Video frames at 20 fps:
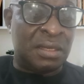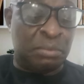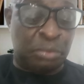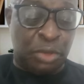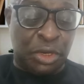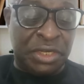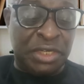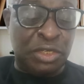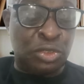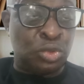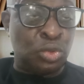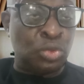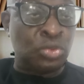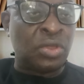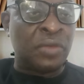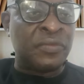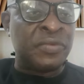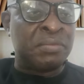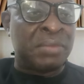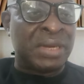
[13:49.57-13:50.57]
But the
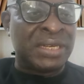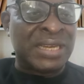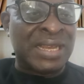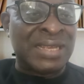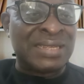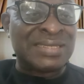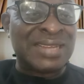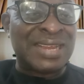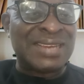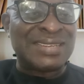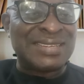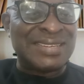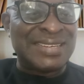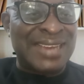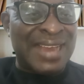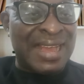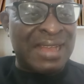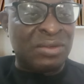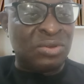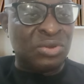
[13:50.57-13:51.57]
truth of the matter is
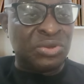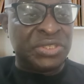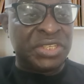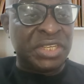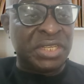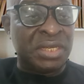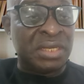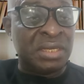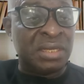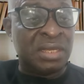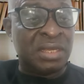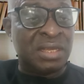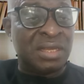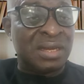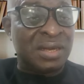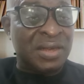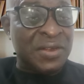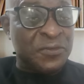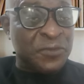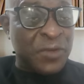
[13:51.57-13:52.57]
that Dangote
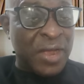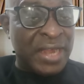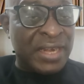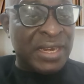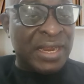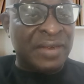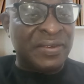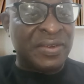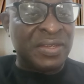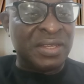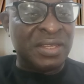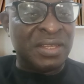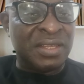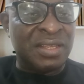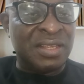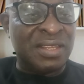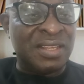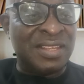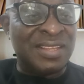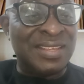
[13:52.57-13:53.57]
refinery
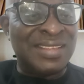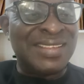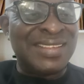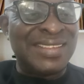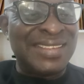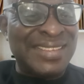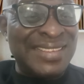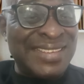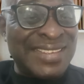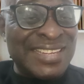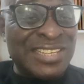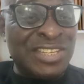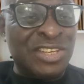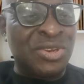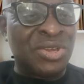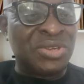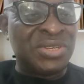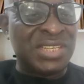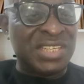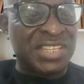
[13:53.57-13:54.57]
is
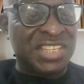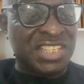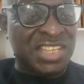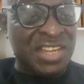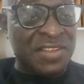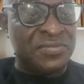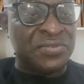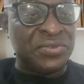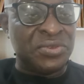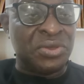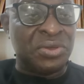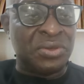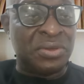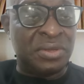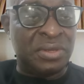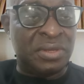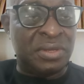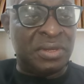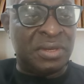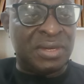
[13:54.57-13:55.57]
not the savior
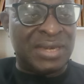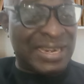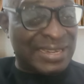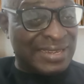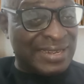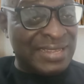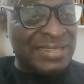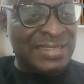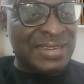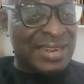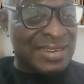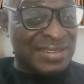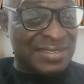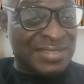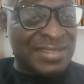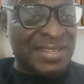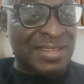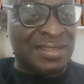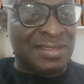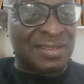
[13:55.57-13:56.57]
that
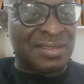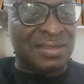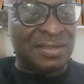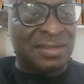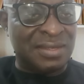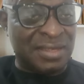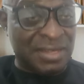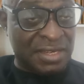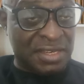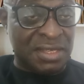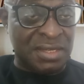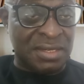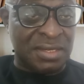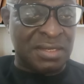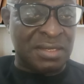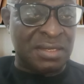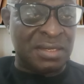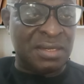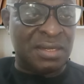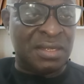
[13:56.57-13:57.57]
Nigerians think it
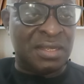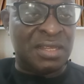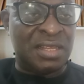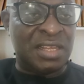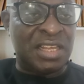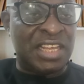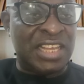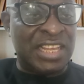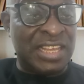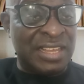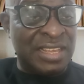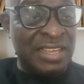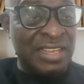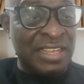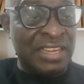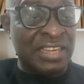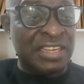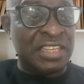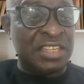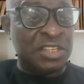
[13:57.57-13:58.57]
is
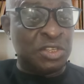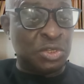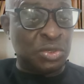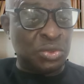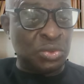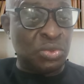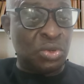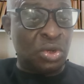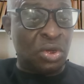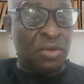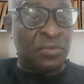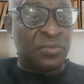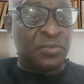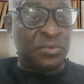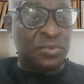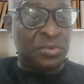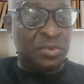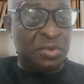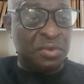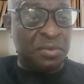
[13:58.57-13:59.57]
in the issue
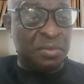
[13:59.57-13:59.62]
of